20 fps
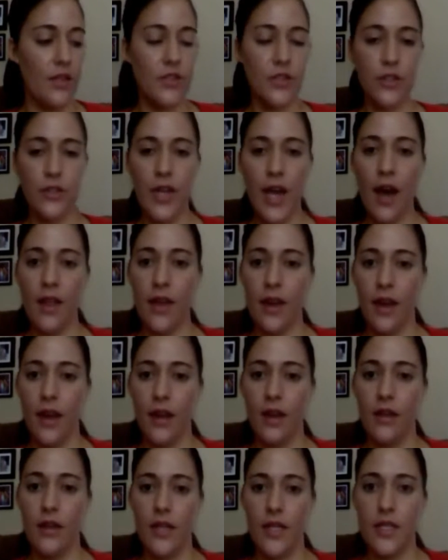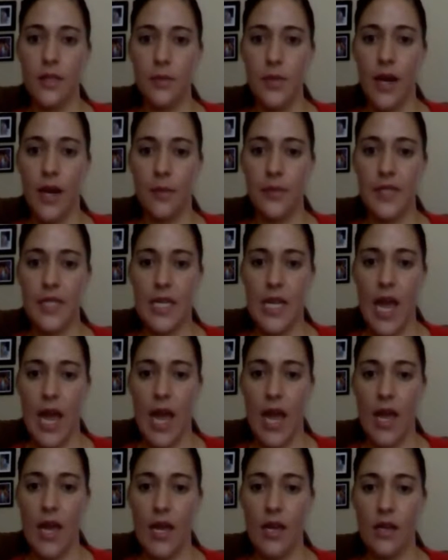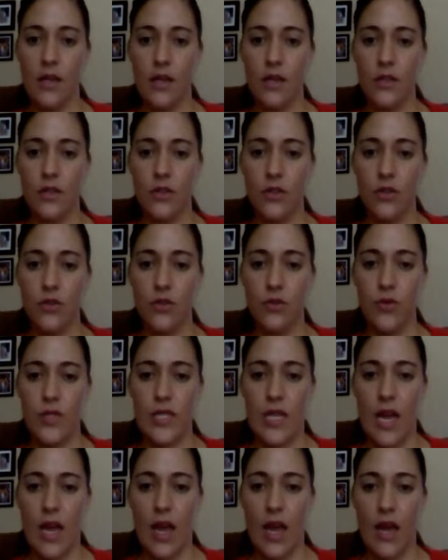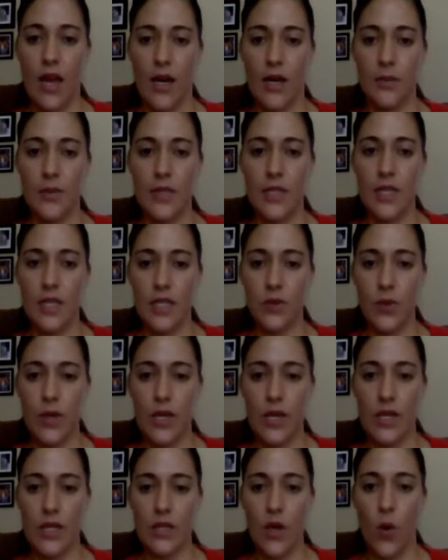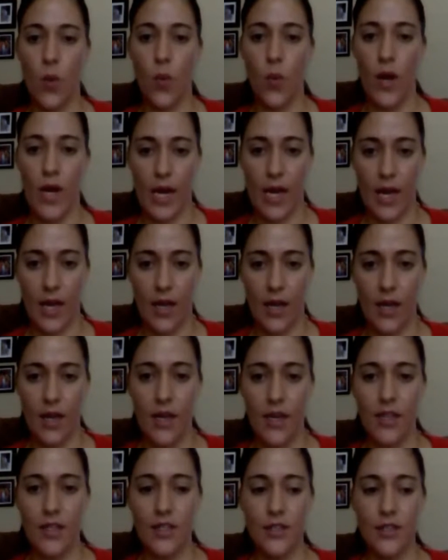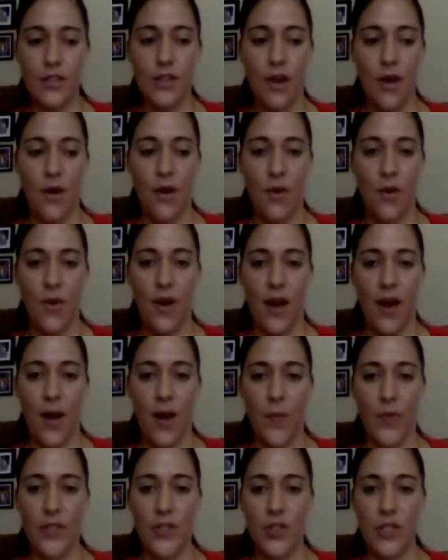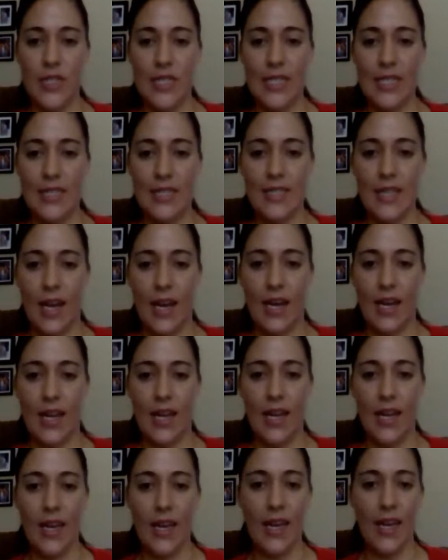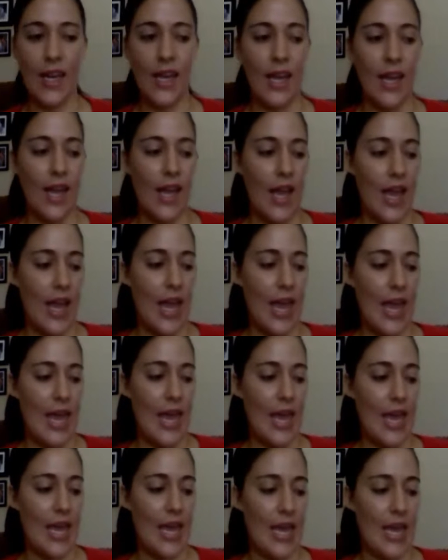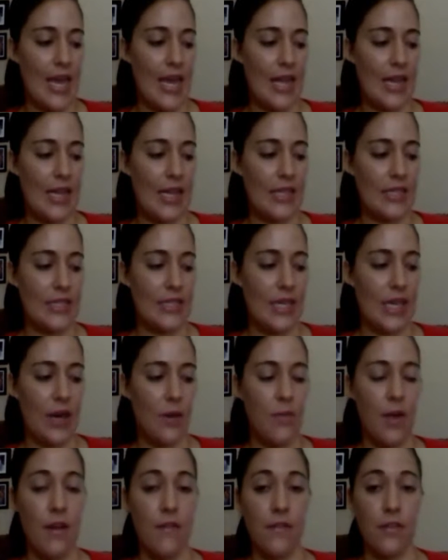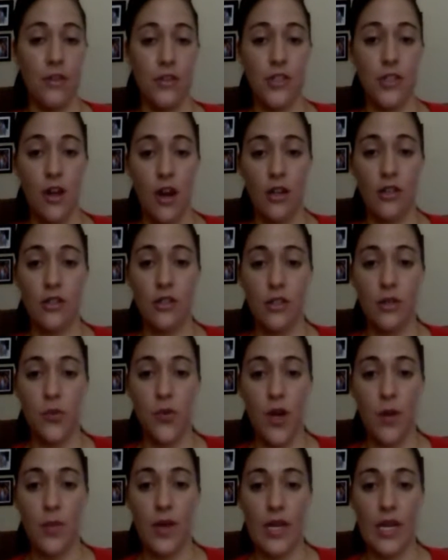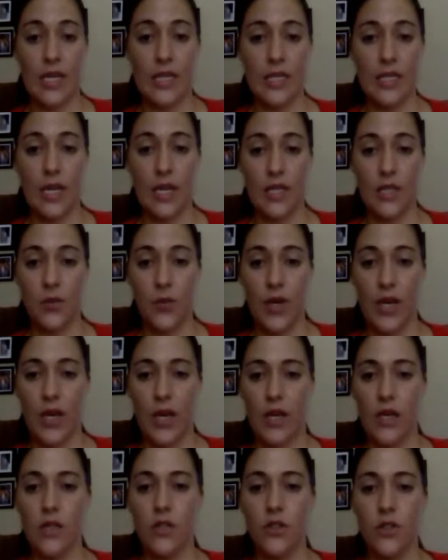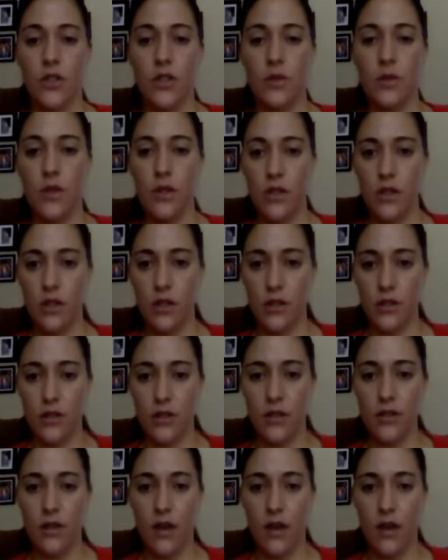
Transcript: So yeah, that kind of leads me up today to today. I'm 6 weeks, 1 day. So, which is exciting. And let's see, my first doctor's appointment is next week, and it's just with a nurse.